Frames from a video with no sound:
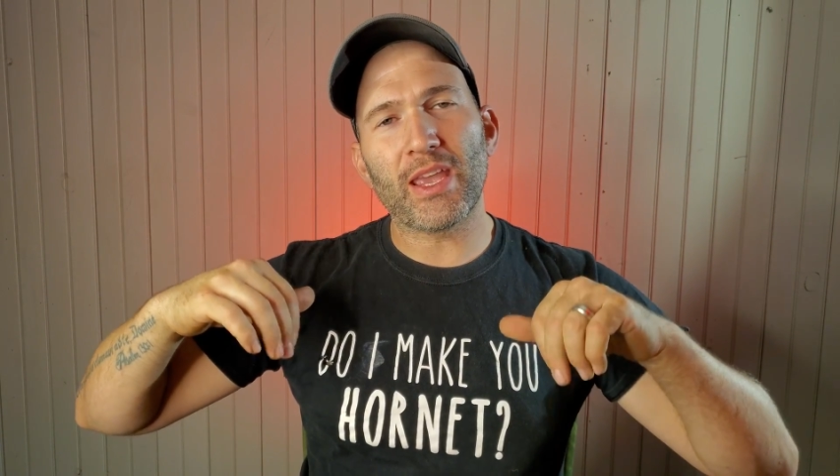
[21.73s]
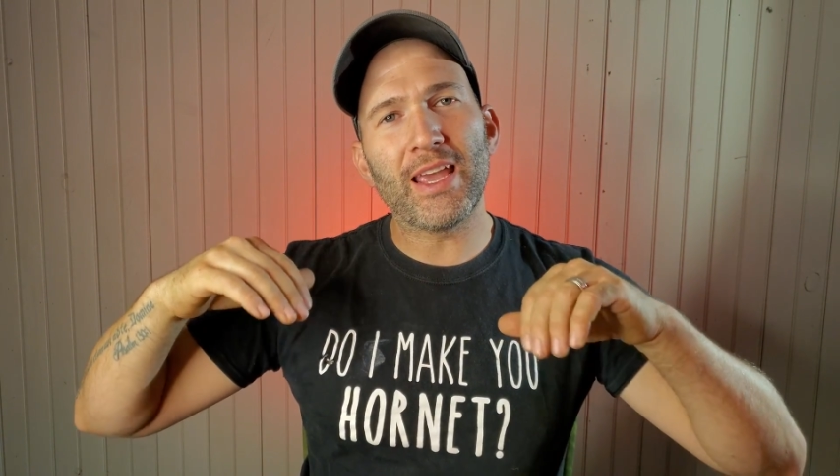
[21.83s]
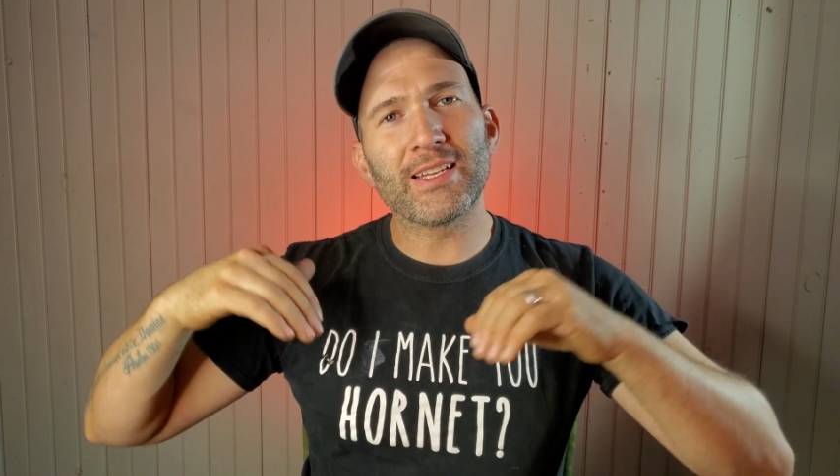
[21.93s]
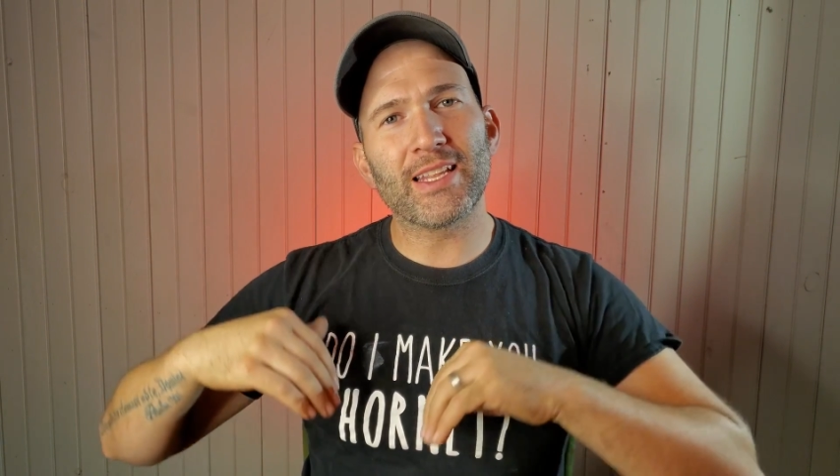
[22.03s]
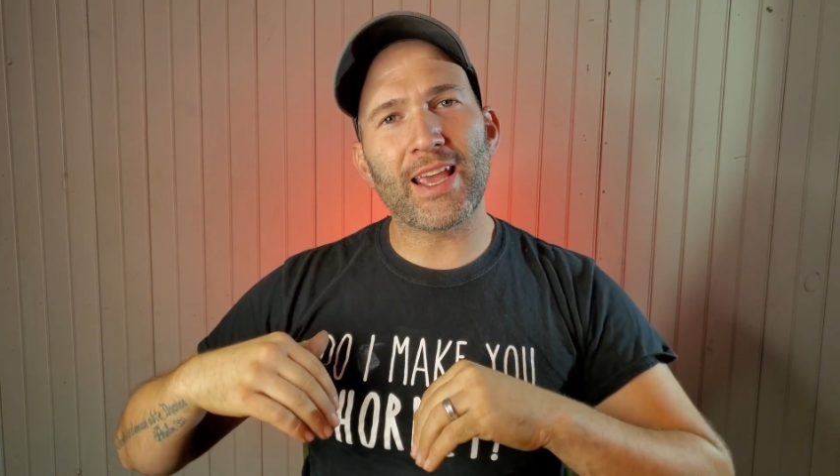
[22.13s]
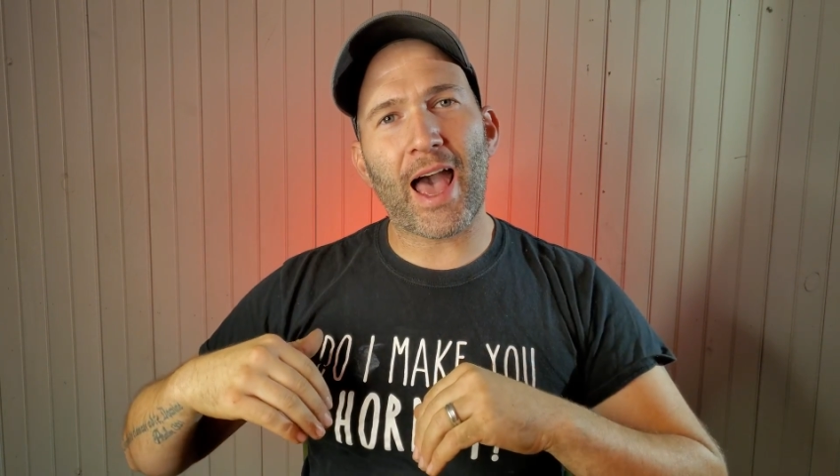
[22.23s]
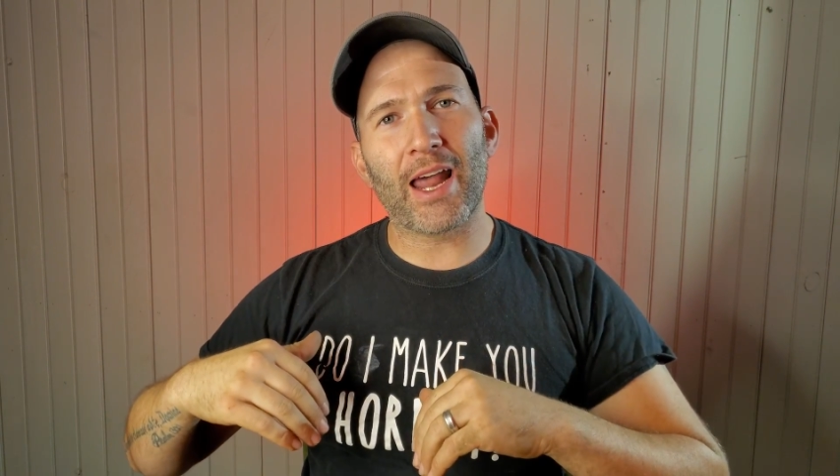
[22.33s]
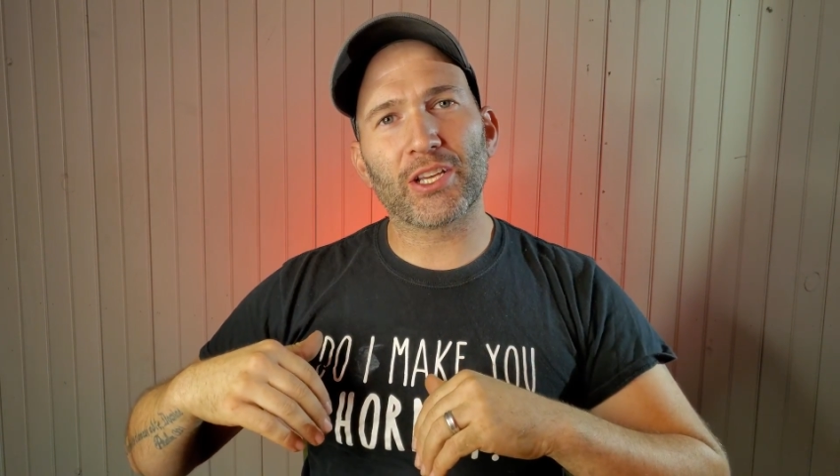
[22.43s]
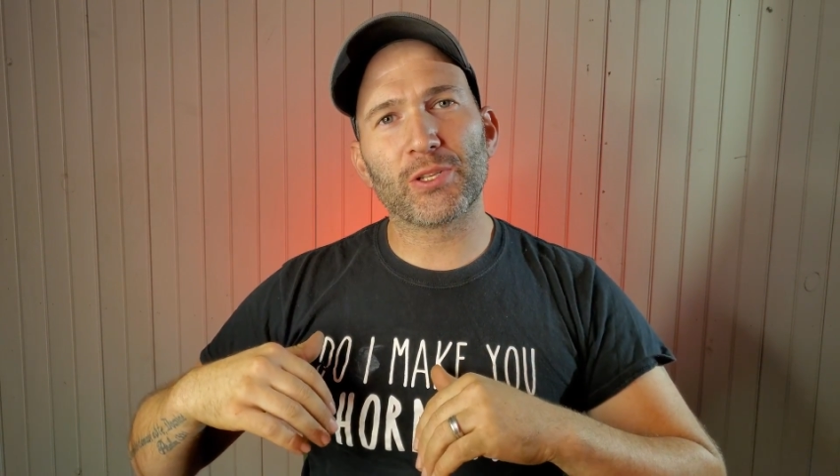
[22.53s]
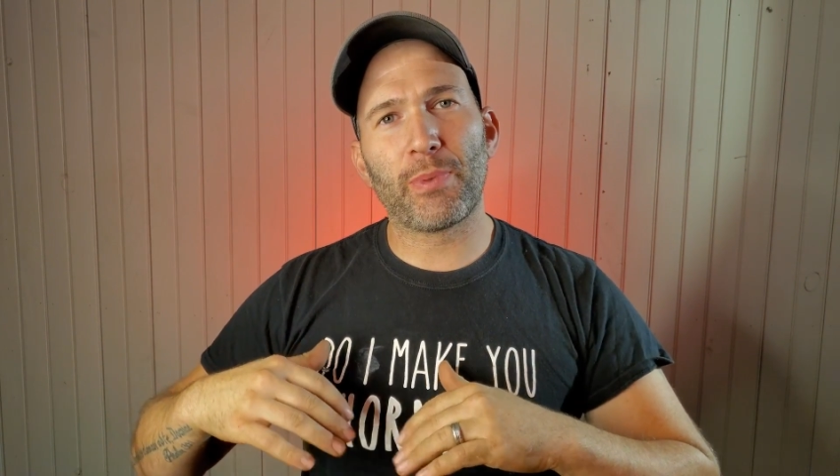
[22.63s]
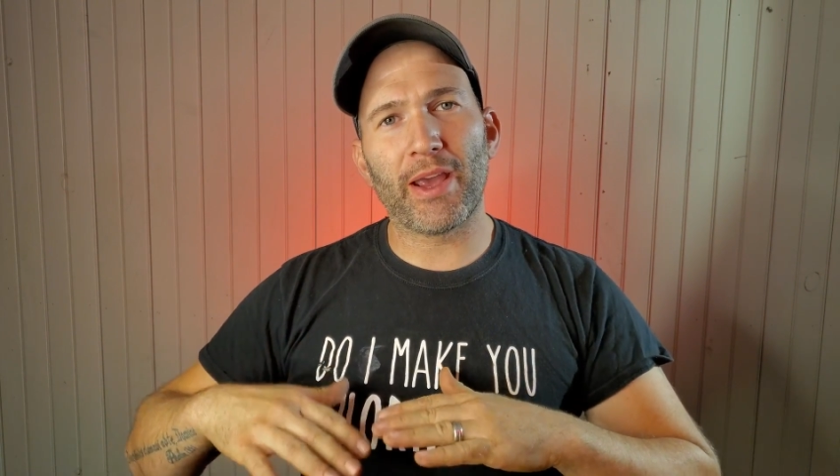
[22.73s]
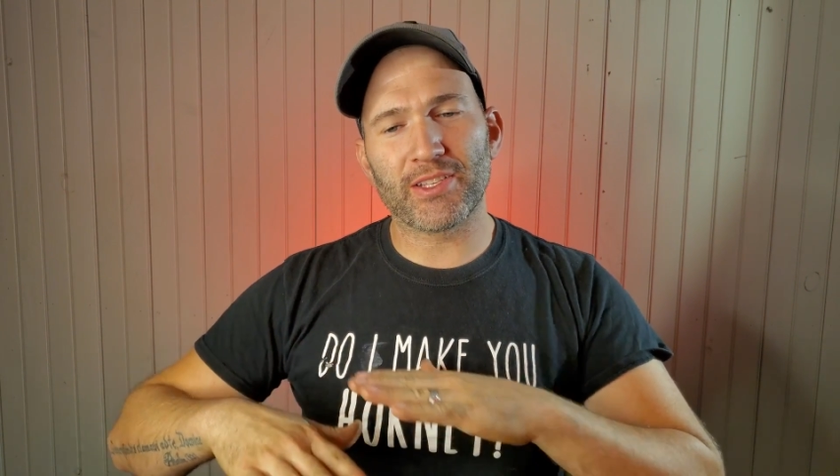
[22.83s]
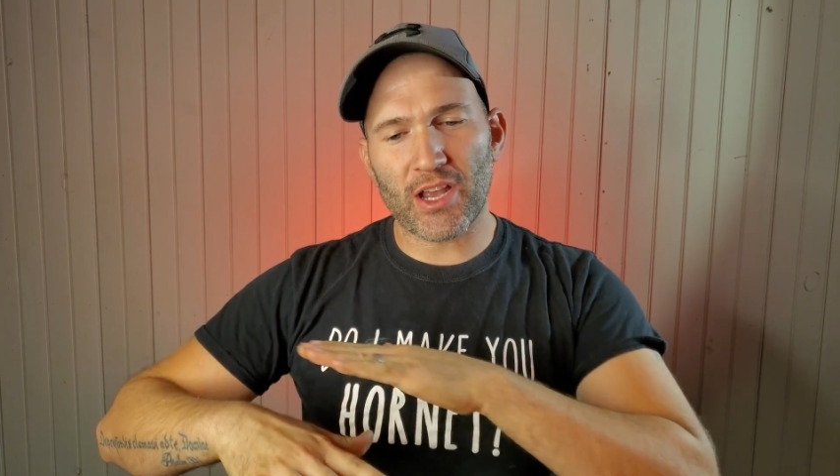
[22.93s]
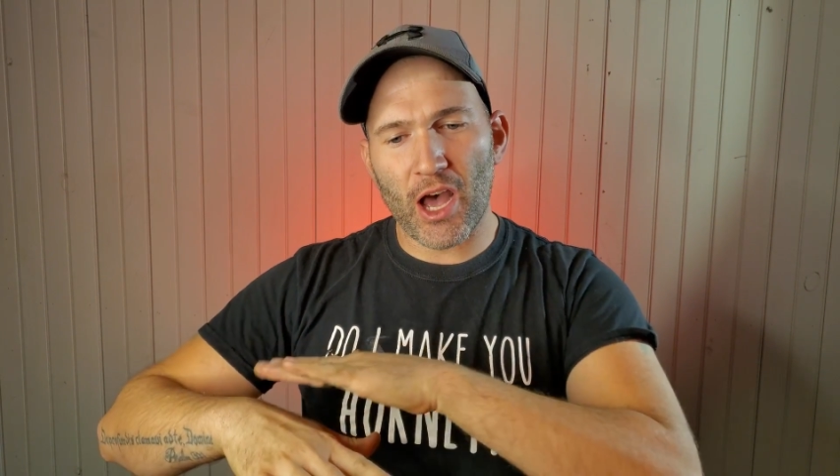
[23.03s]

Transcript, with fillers: into the attic space